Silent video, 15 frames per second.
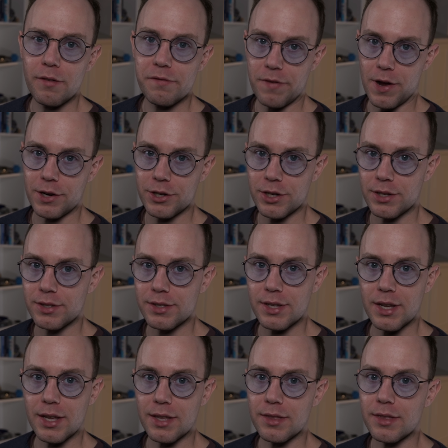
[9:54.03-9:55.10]
functions
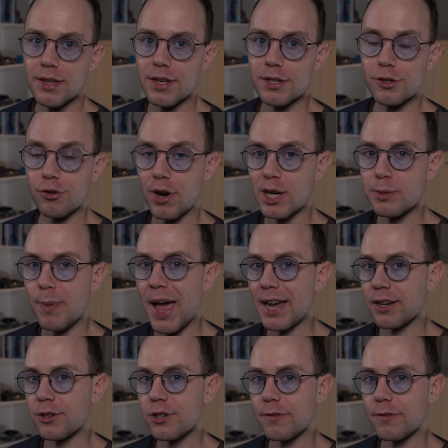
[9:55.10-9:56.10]
in the strings package